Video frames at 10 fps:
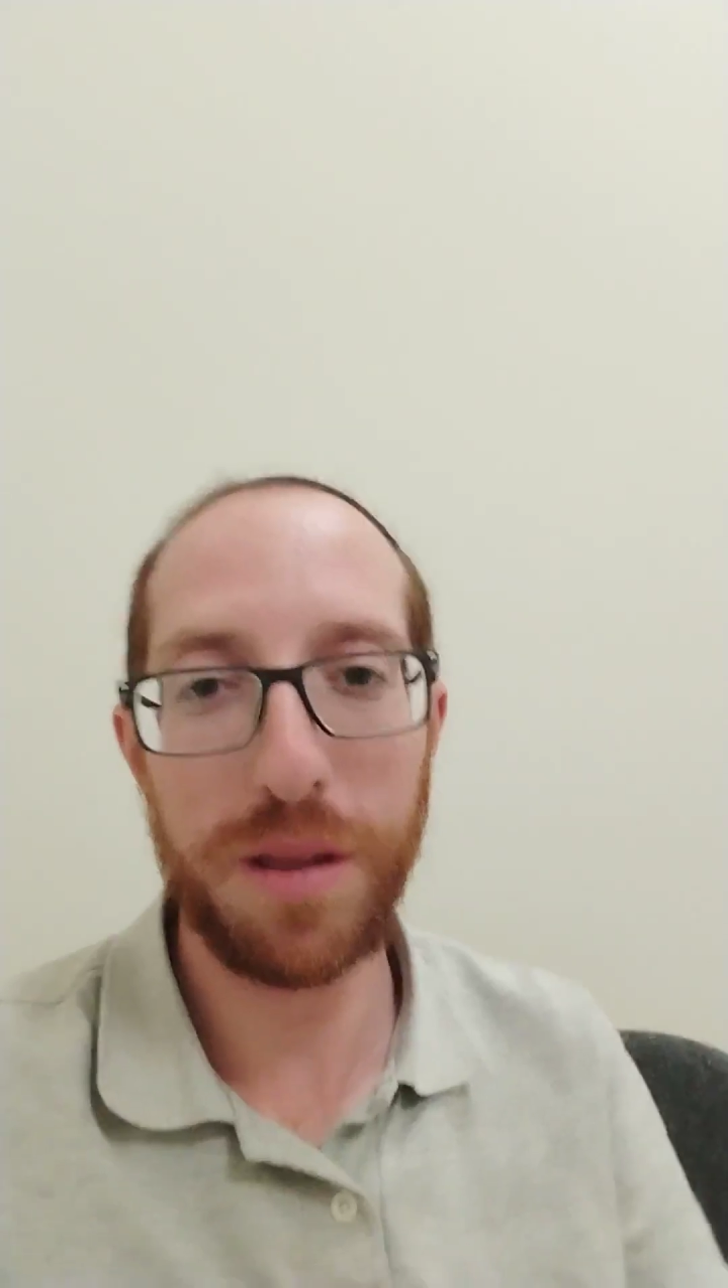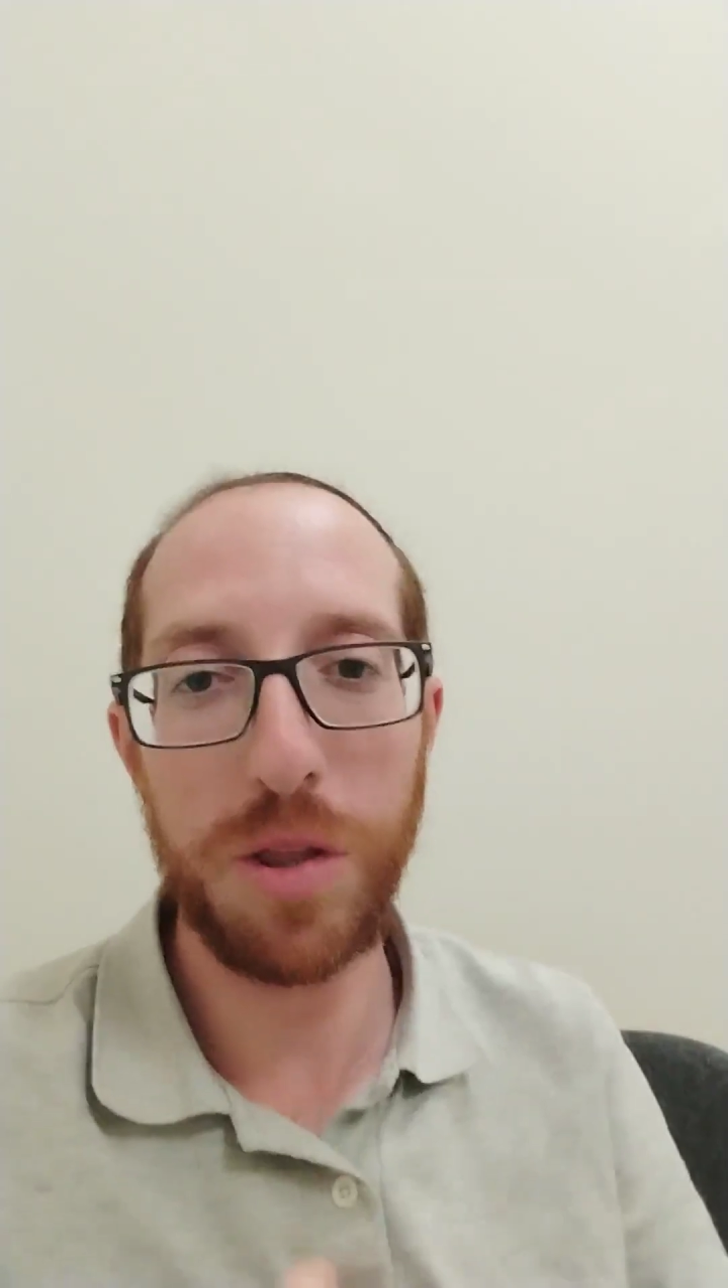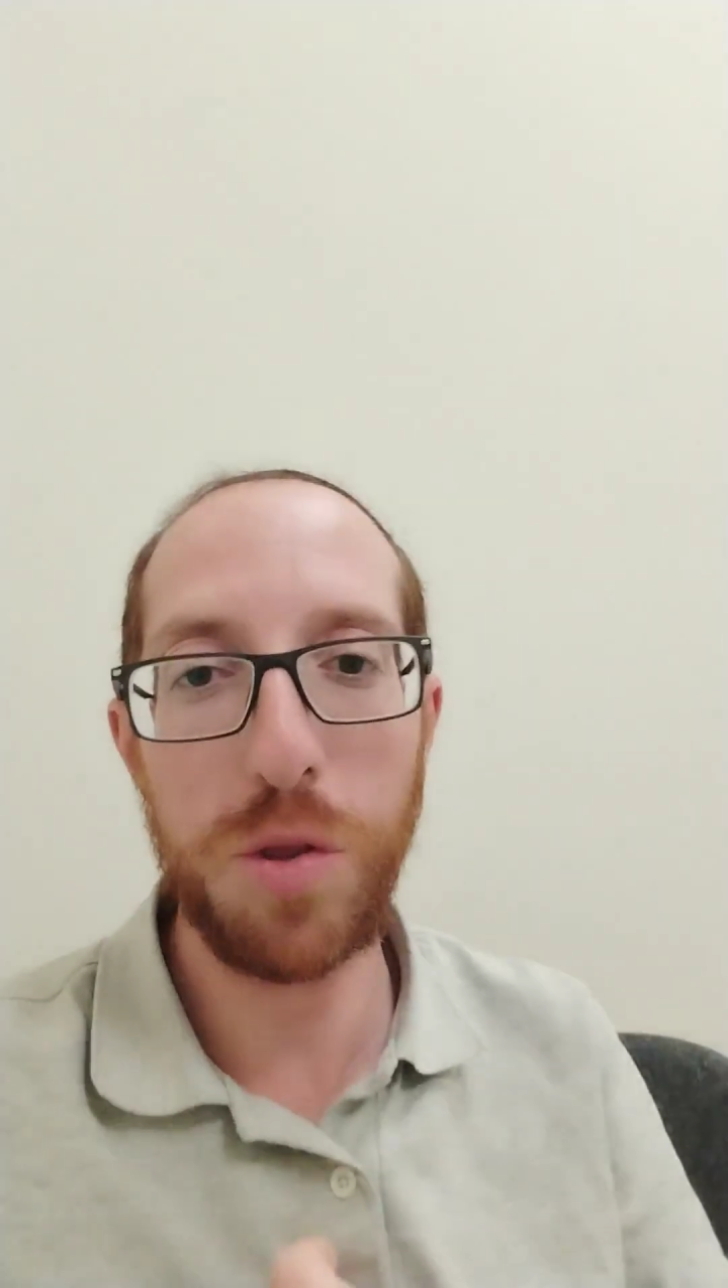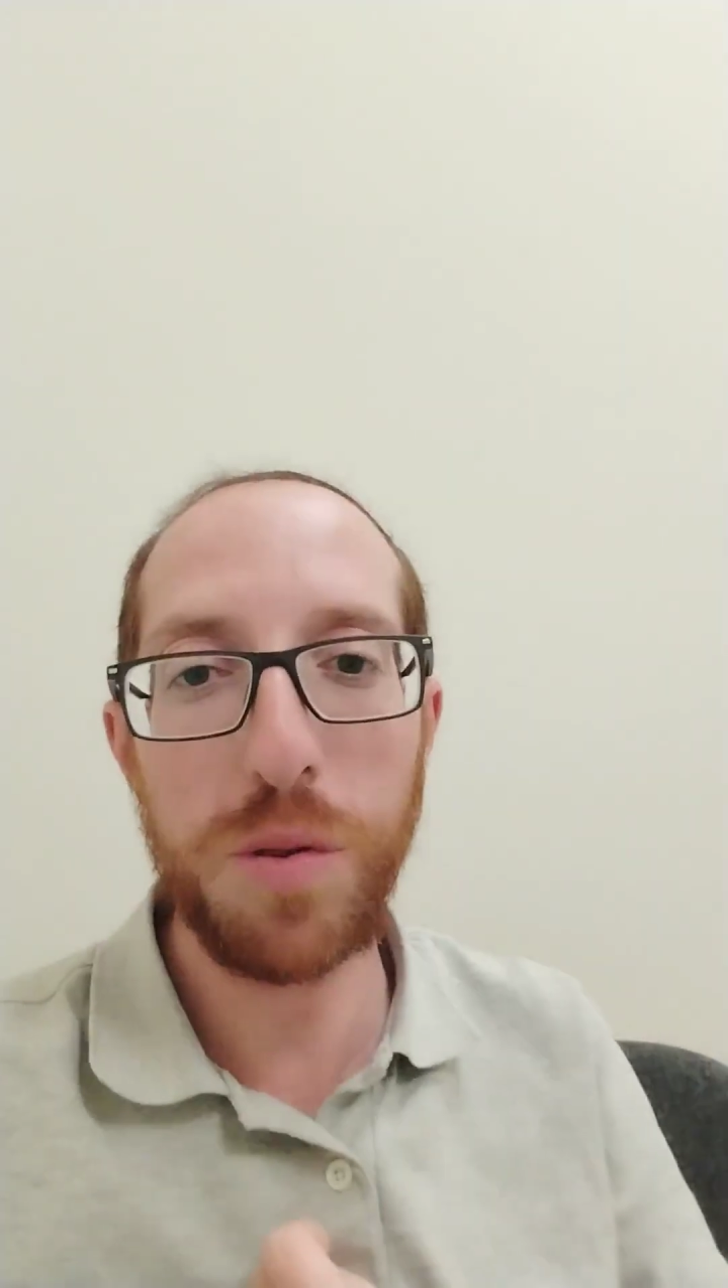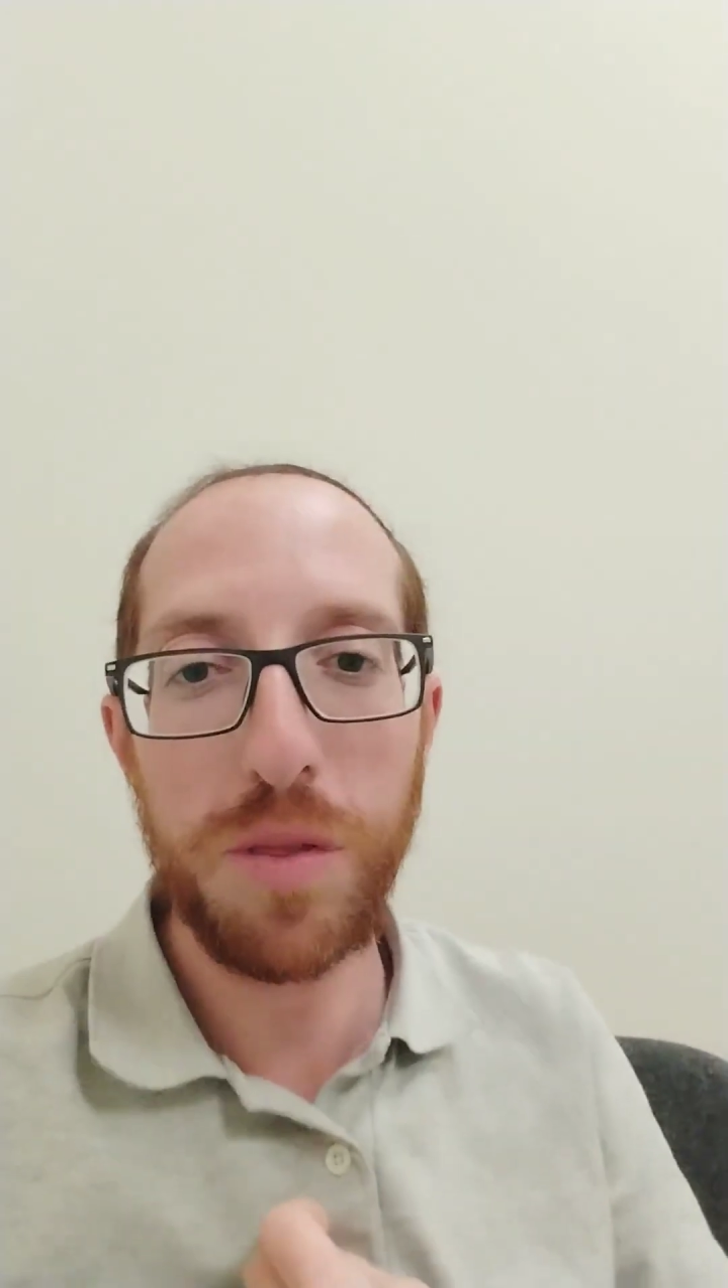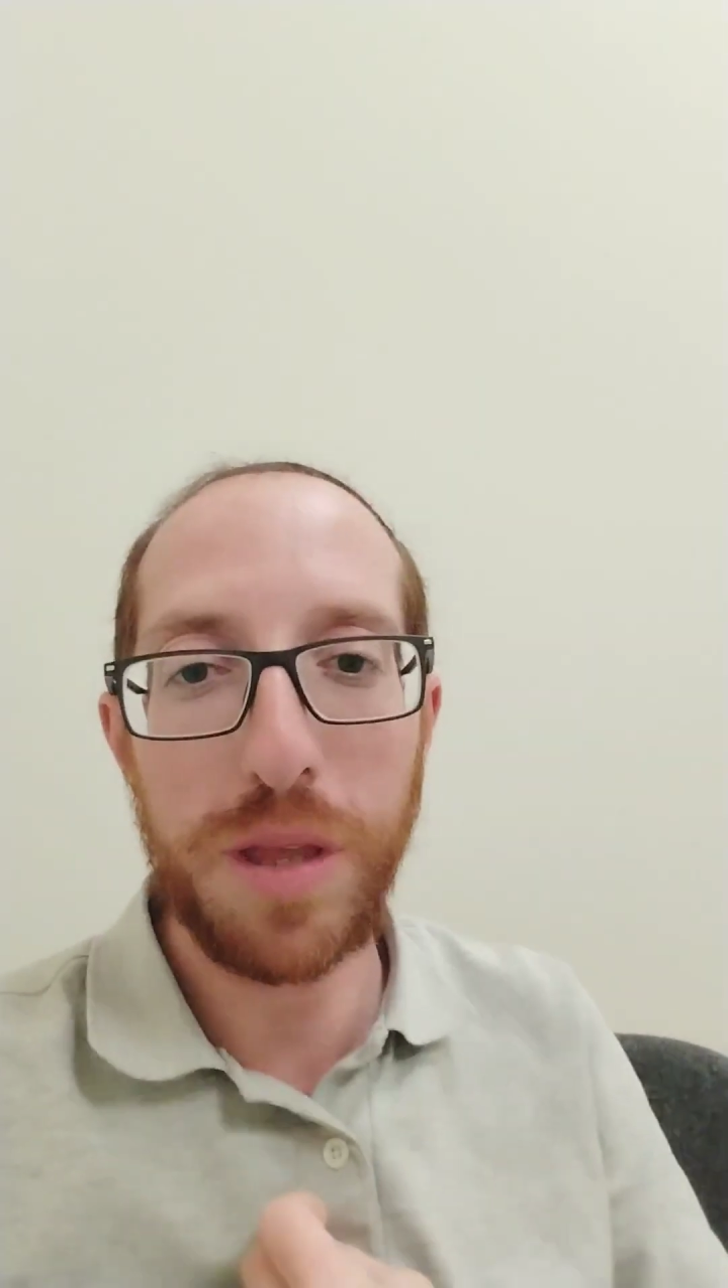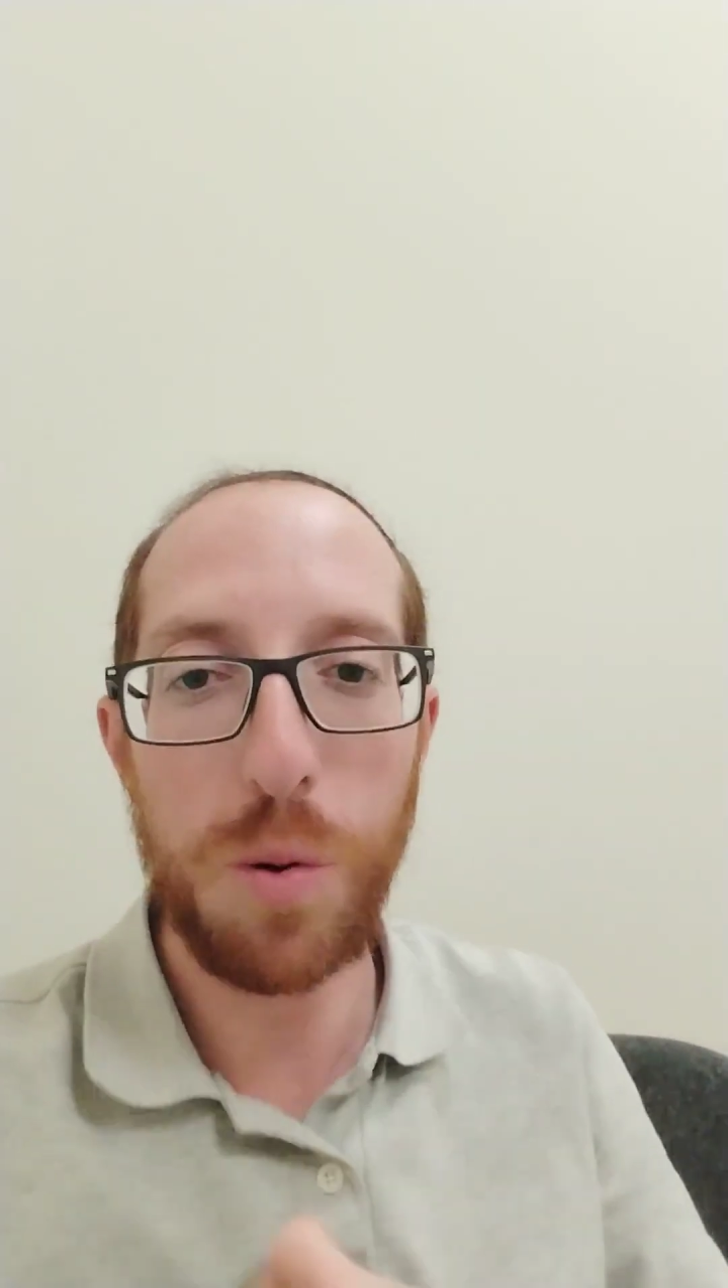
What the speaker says: can use the